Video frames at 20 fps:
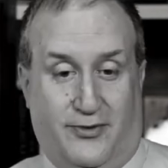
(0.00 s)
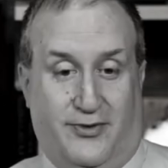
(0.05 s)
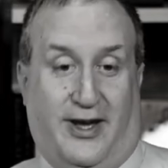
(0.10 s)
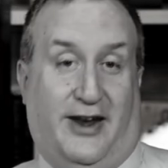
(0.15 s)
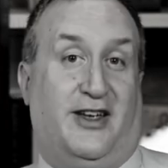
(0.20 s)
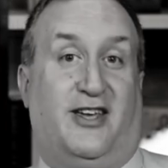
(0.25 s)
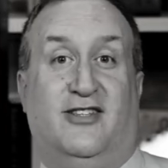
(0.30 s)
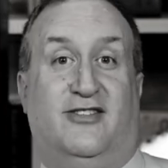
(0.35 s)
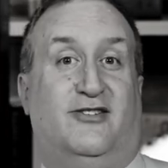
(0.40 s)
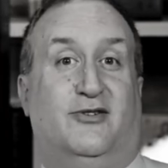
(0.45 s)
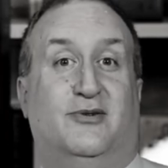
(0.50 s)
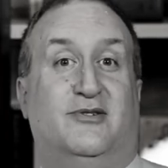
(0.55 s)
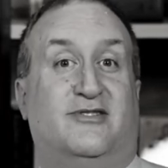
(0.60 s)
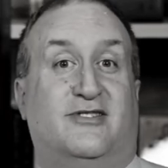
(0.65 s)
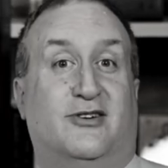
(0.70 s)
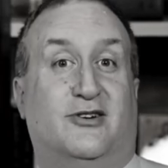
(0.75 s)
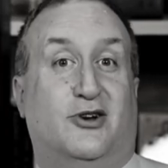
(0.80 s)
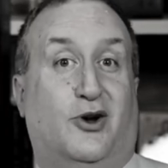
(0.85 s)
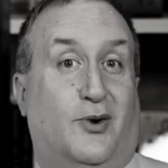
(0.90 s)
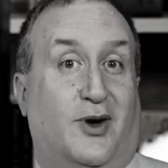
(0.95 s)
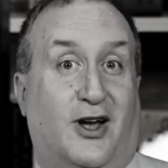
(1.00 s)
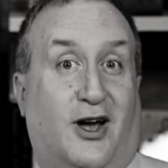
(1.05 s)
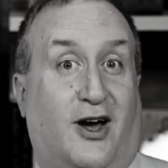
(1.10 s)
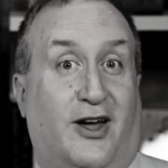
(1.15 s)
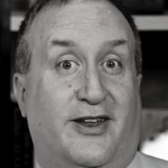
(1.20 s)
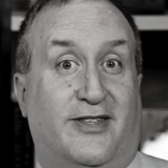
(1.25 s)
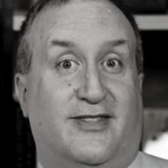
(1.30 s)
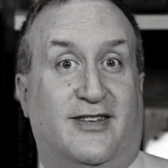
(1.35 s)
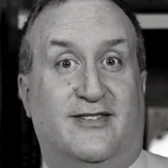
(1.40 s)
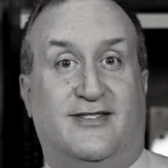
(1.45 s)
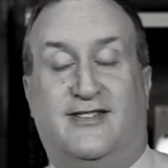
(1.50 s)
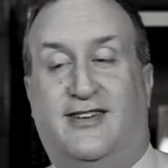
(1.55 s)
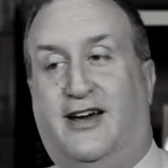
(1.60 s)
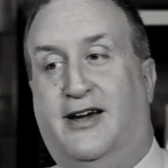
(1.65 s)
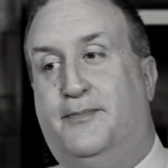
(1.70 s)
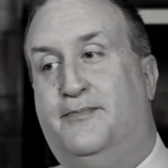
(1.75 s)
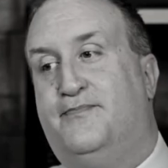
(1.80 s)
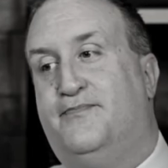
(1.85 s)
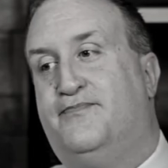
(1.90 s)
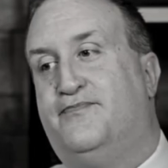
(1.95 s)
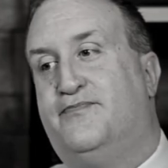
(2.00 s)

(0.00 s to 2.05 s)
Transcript: Vatican II was still going on at this time.